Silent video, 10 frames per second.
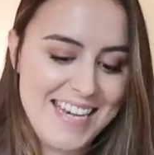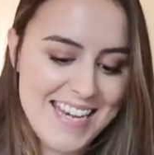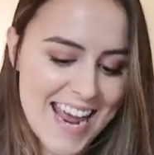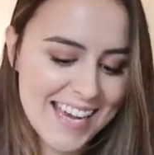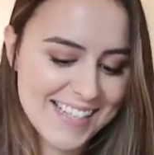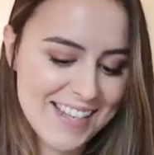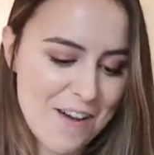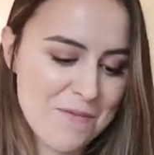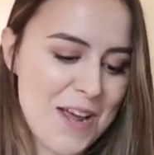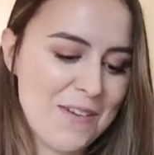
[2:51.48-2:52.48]
Next
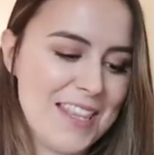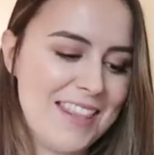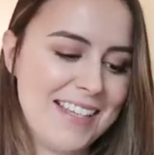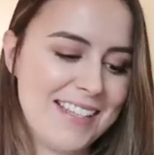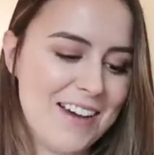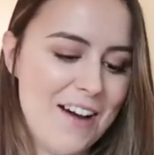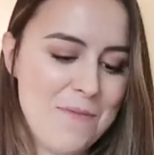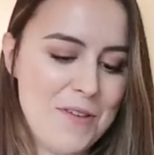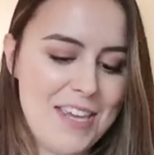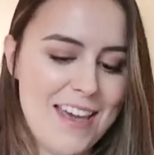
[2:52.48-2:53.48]
up, now at this
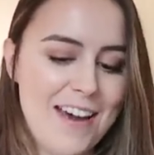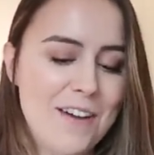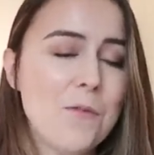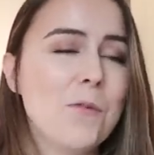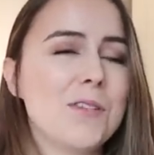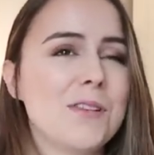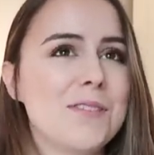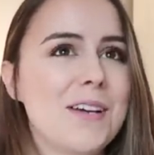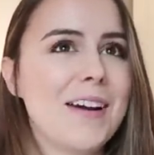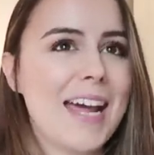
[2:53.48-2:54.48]
time of year I also
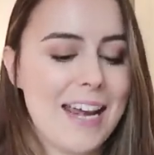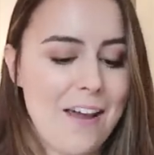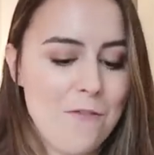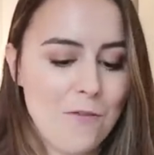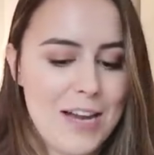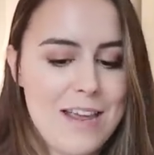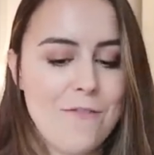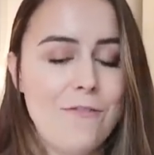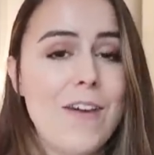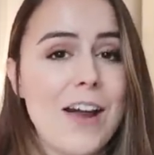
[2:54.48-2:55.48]
start getting
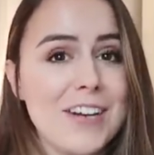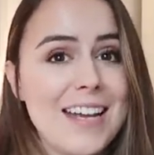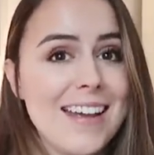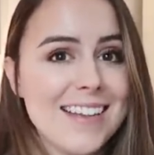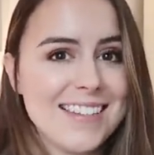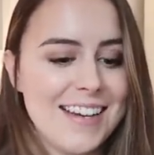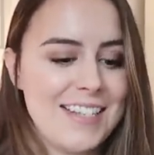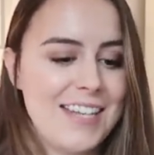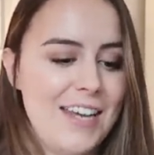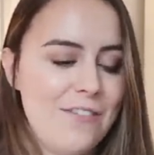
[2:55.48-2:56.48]
really very
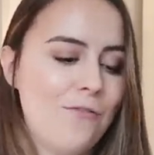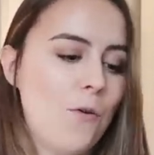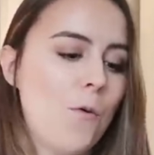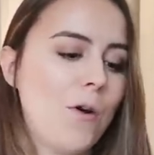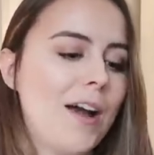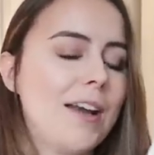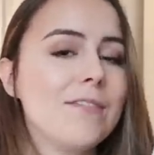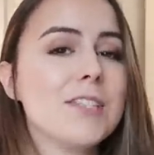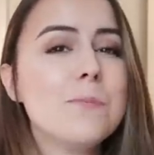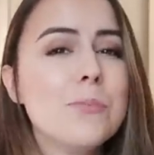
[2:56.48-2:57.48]
excited for kind
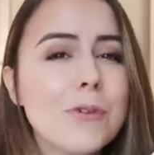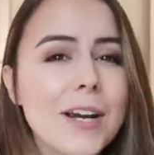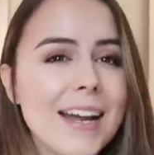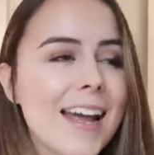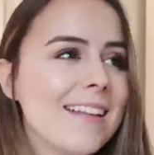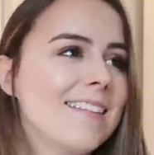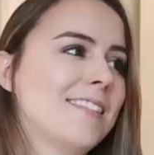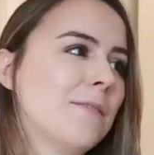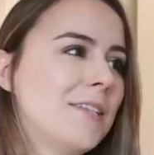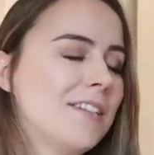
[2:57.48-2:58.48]
of spring and
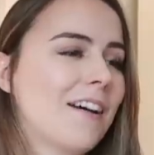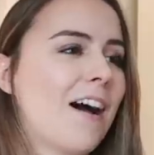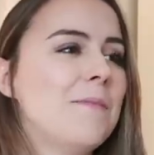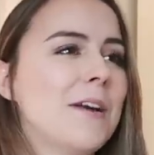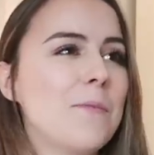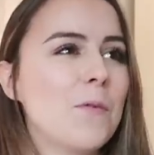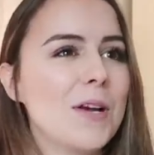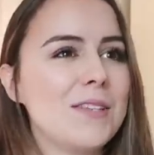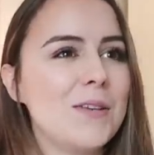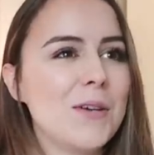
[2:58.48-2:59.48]
summer to come, and I'm
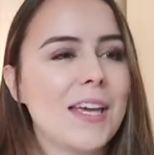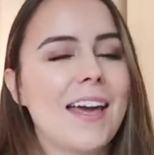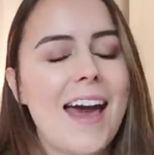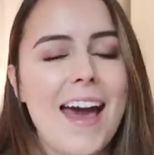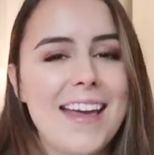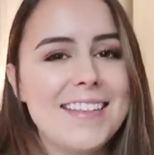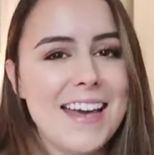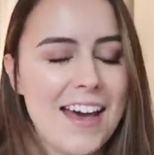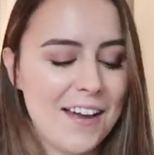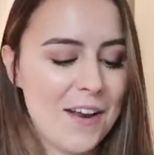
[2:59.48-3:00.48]
always looking
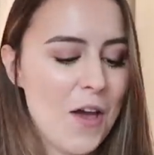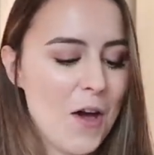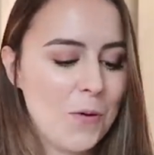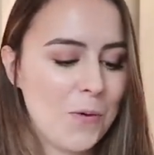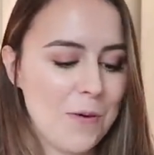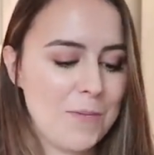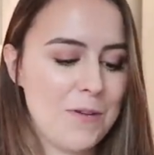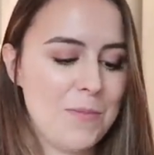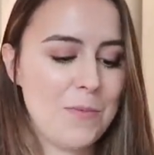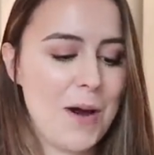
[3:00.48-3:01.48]
ahead at what I'm
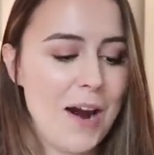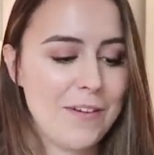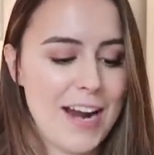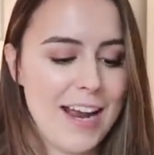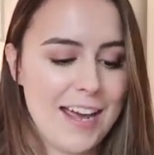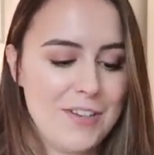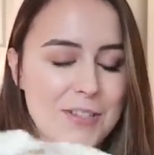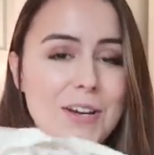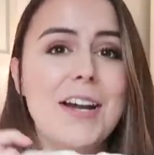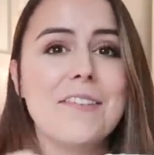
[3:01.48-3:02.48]
going to be wearing and
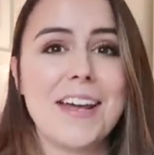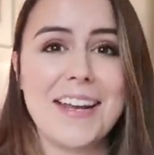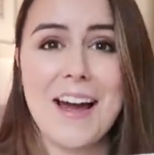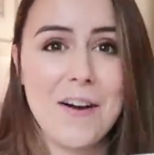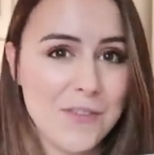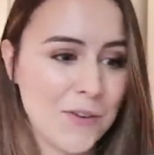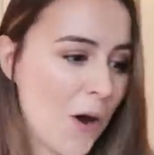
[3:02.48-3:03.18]
just kind of getting out of the